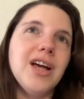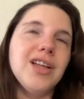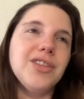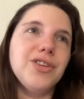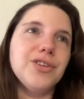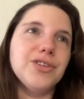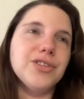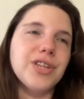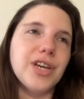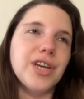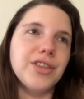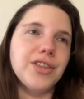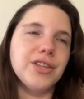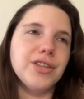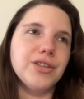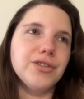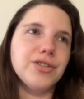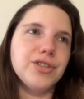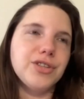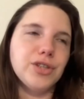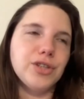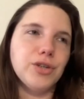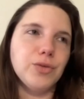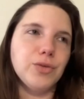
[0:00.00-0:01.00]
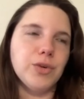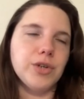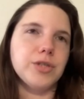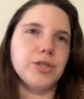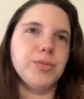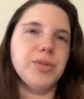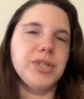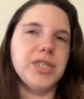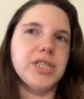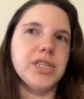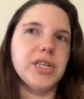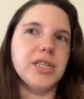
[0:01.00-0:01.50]
there's i think there's still work to
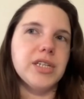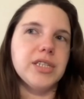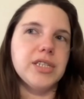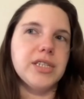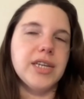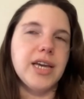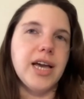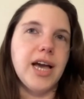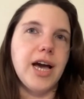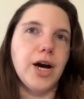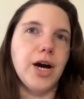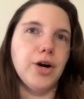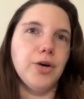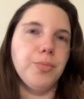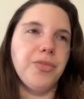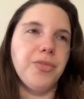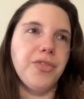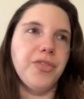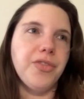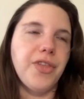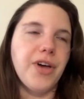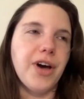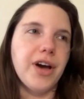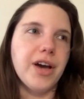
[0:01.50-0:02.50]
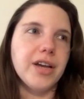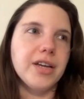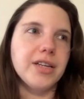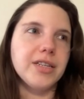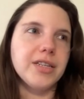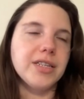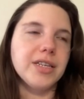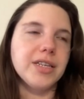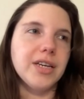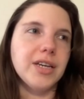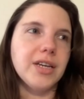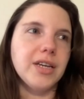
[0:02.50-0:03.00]
be done to help
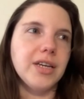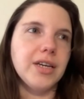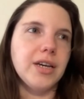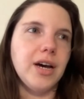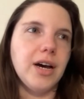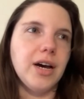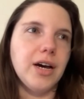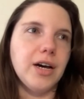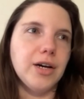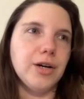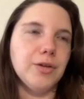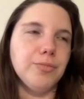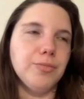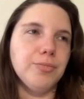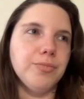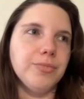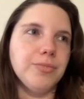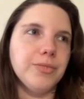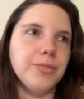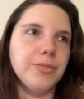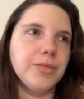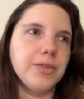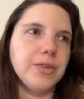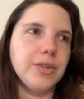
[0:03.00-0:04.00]
that um,